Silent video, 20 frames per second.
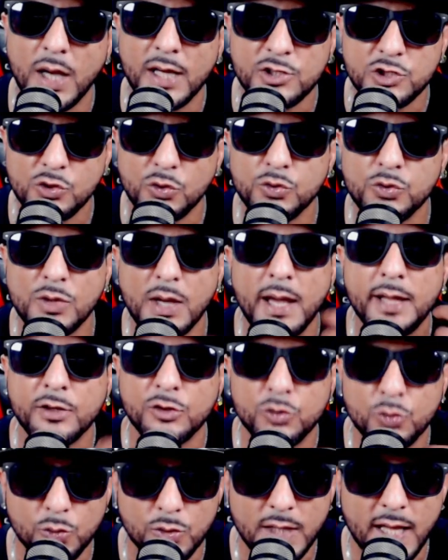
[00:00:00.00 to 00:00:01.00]
I show you how
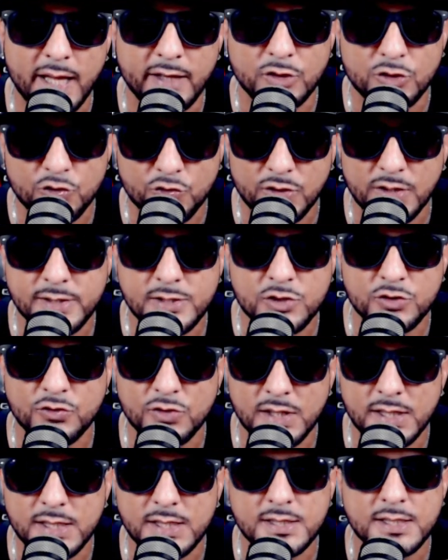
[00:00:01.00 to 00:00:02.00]
to do a lot of tricks,
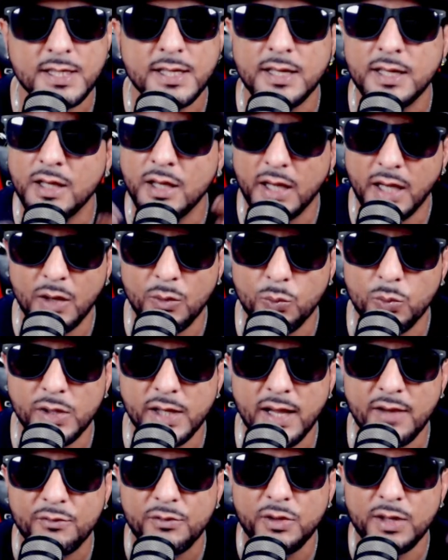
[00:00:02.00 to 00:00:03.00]
trades, and
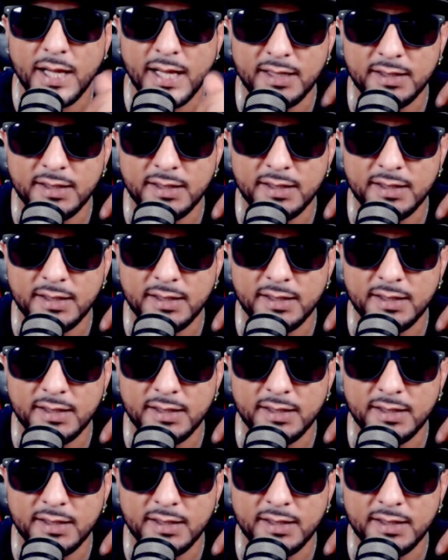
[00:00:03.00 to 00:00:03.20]
whatever.